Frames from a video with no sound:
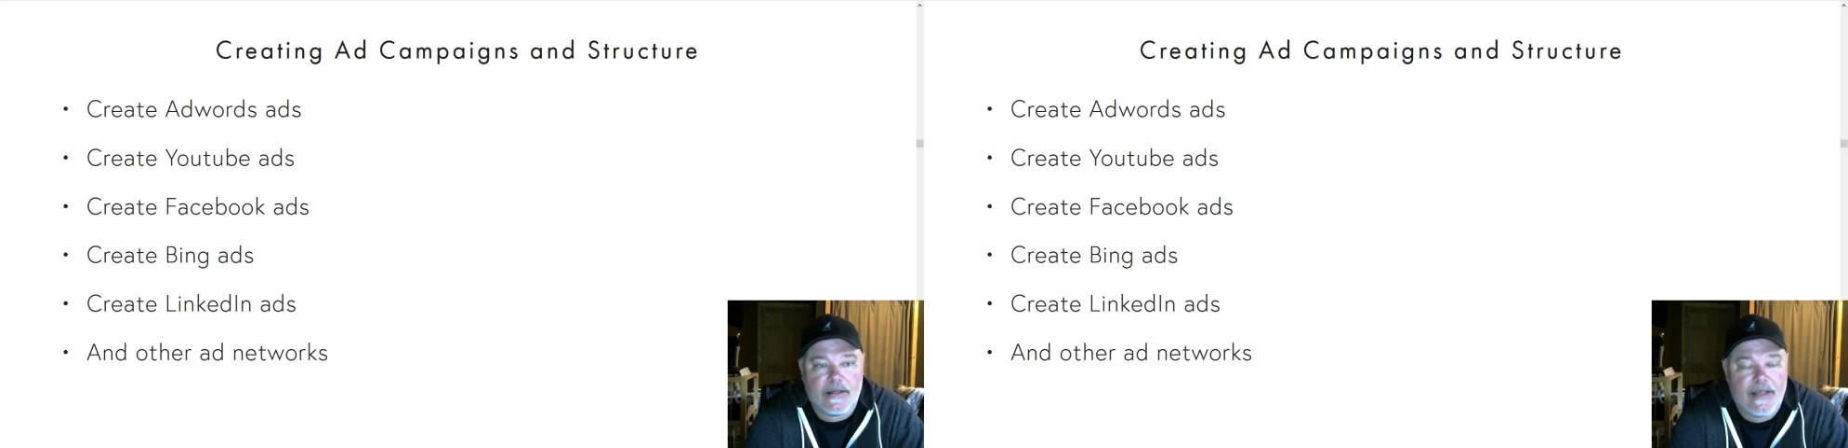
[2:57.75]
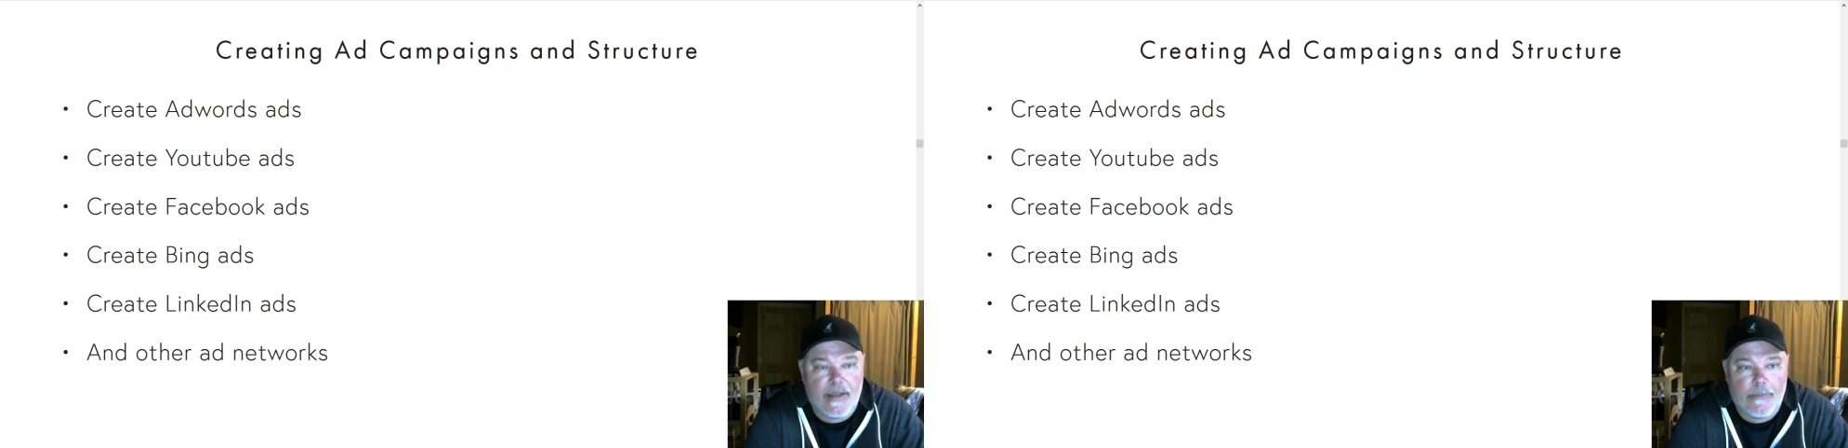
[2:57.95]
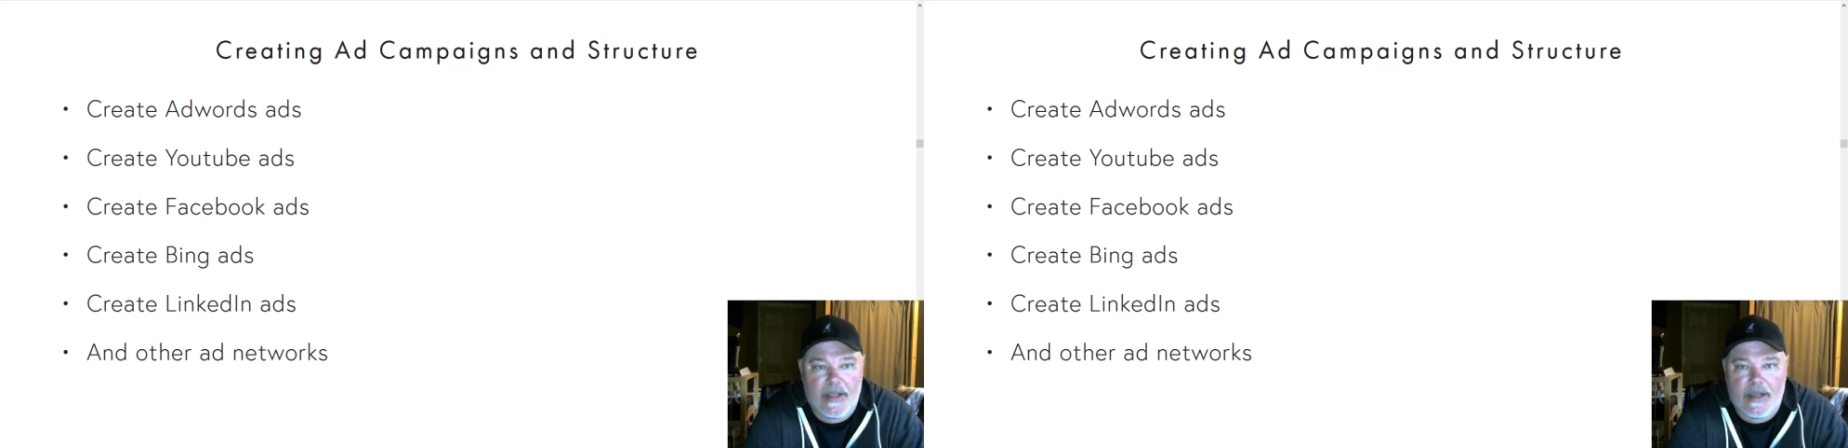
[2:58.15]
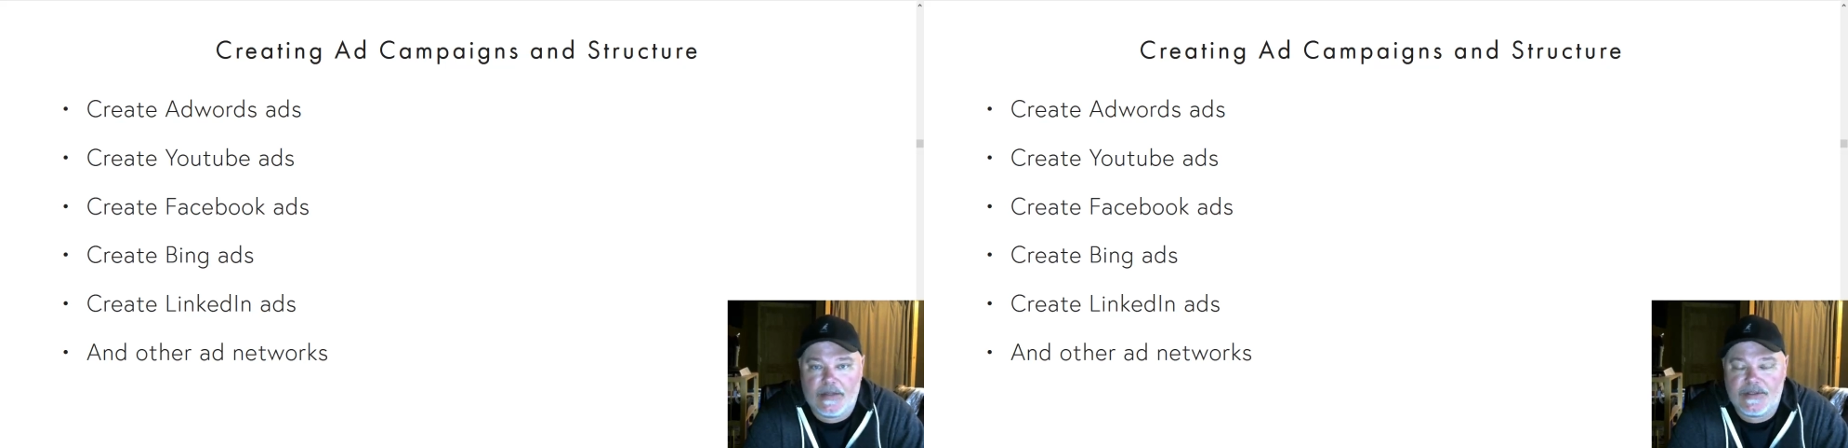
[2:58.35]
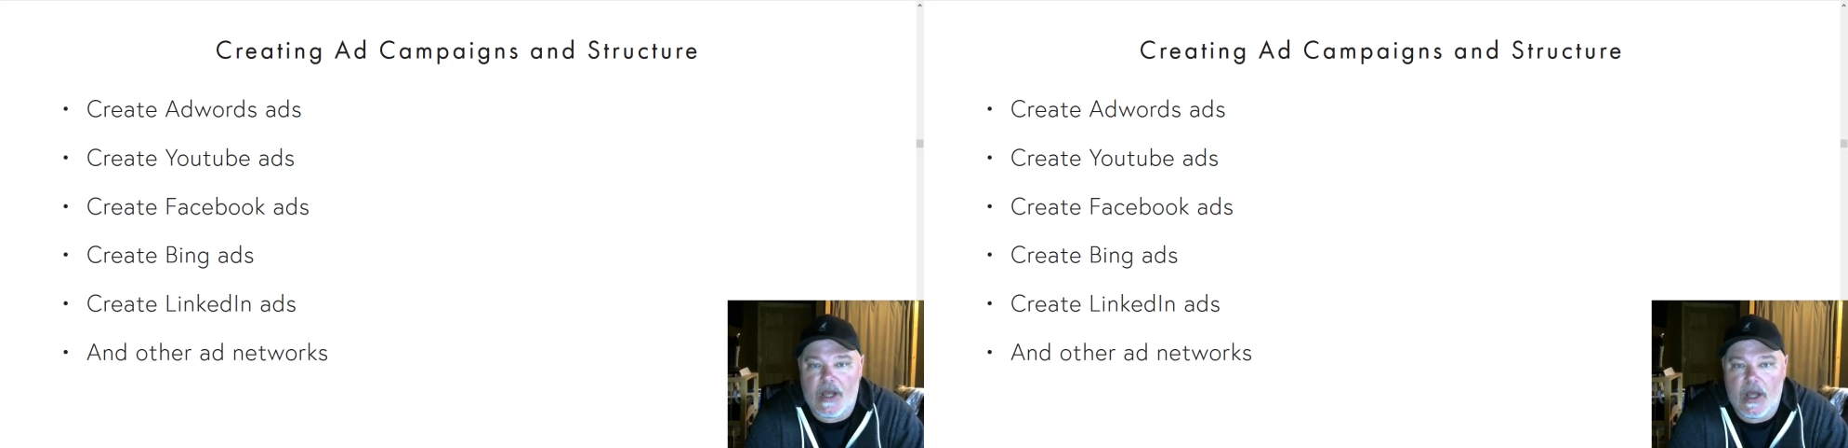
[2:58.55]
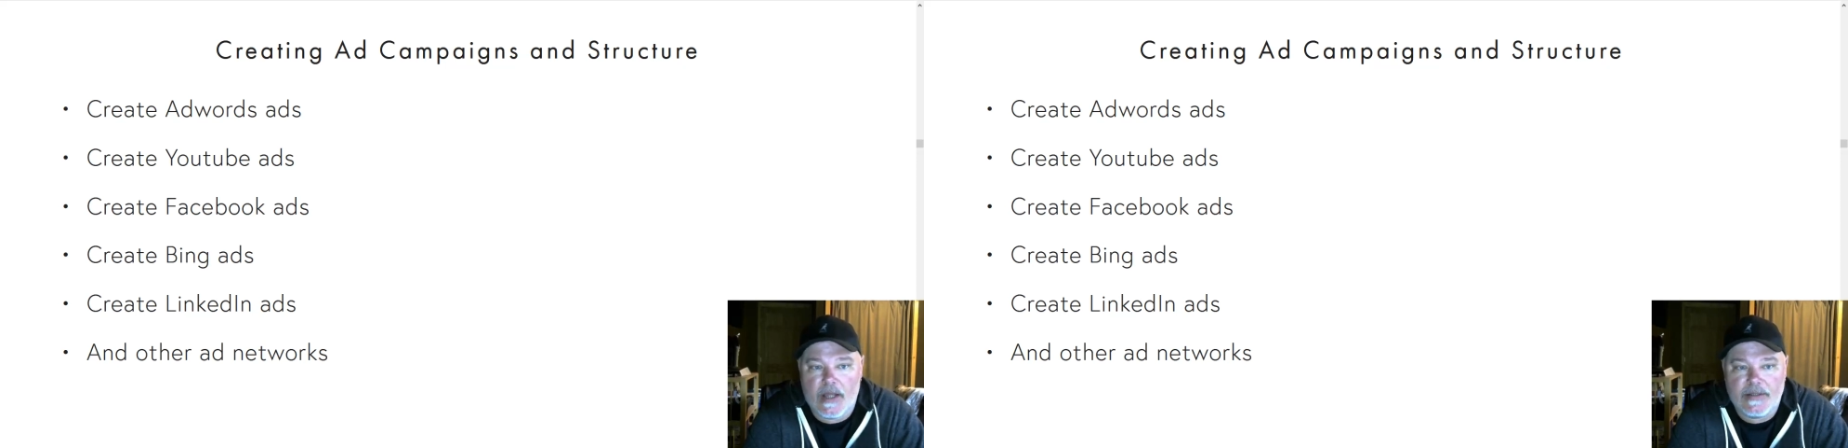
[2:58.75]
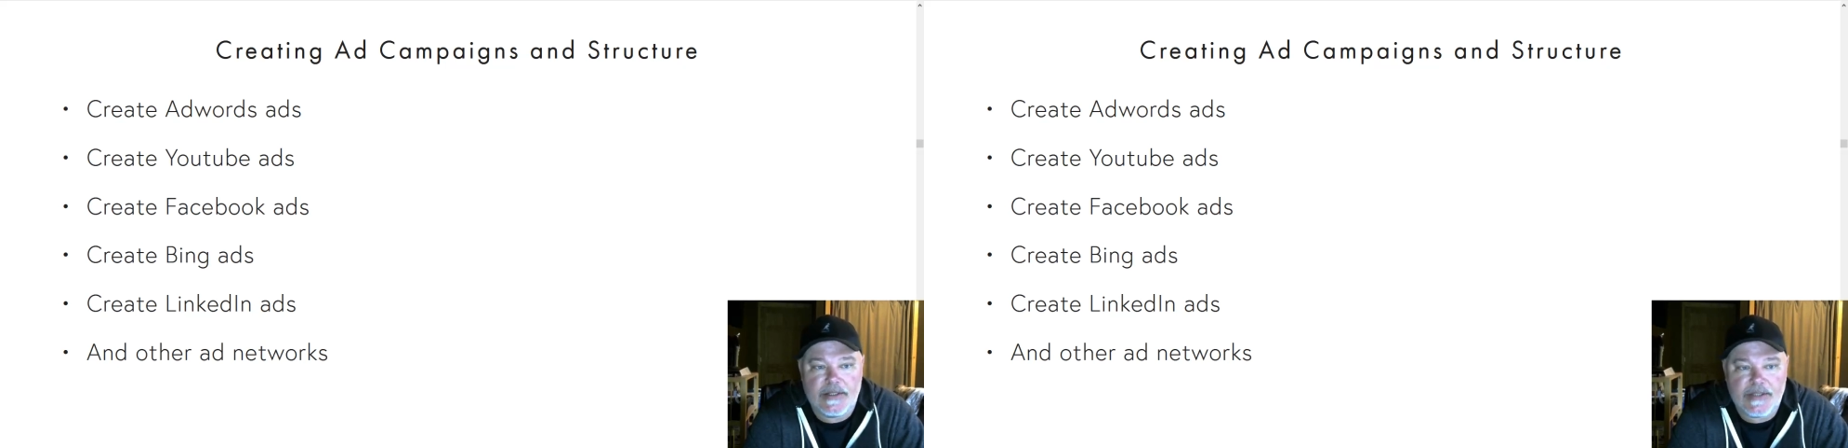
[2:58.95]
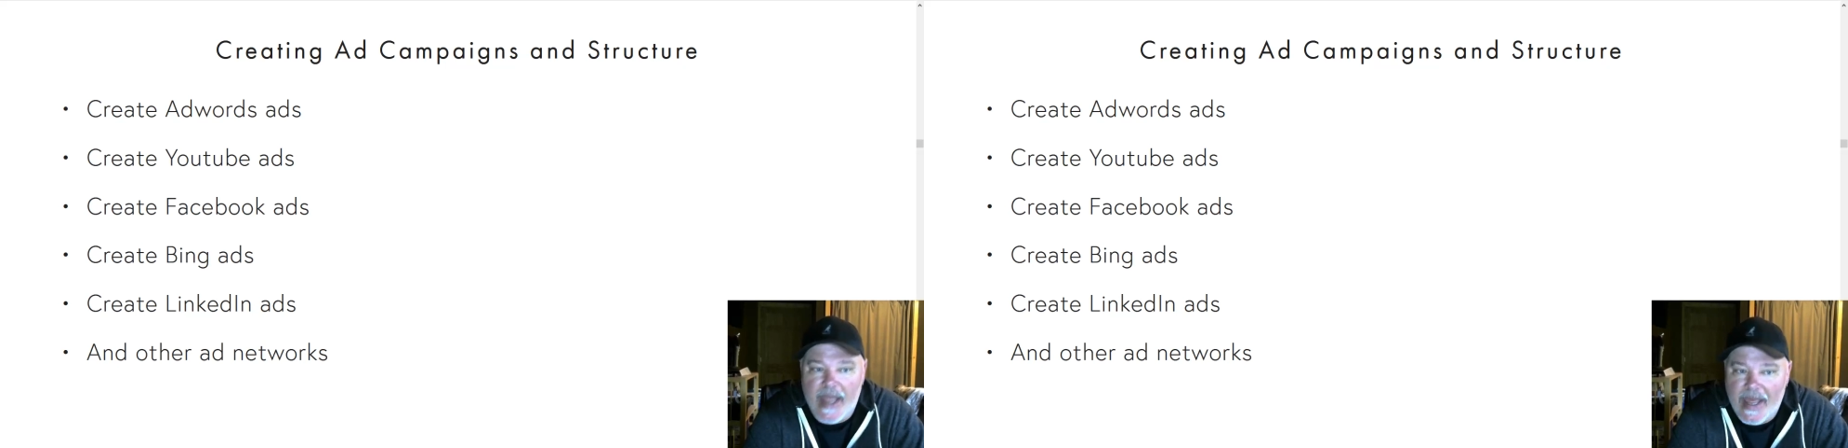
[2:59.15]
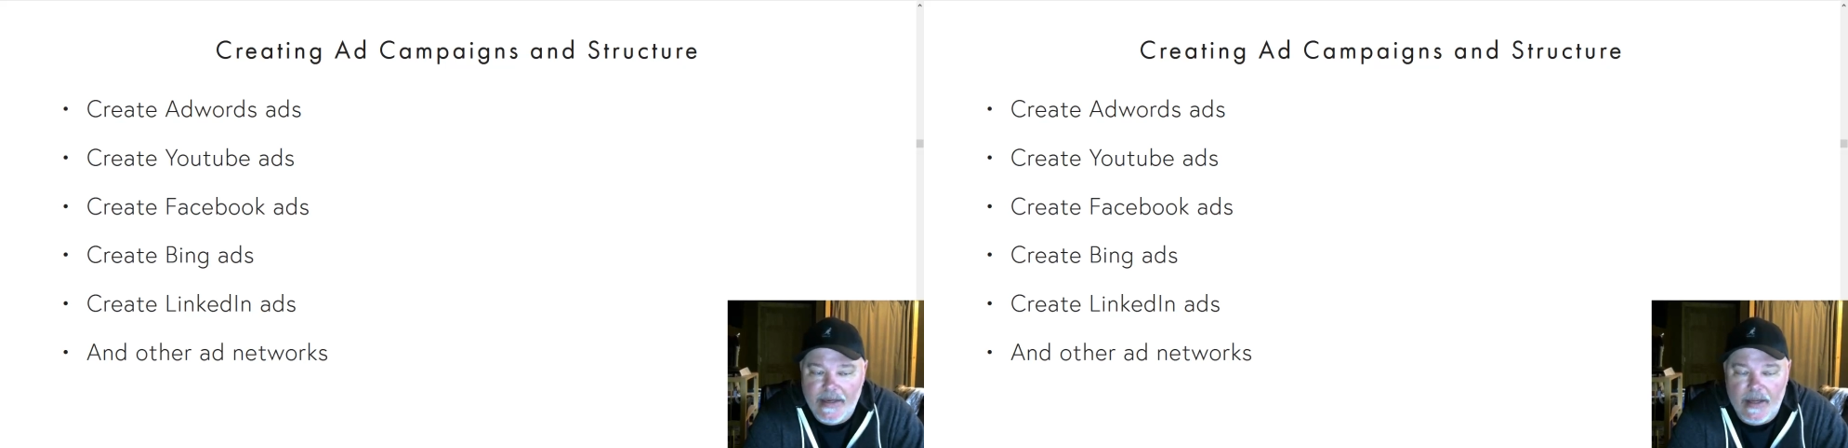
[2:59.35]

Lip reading: campaigns on these ad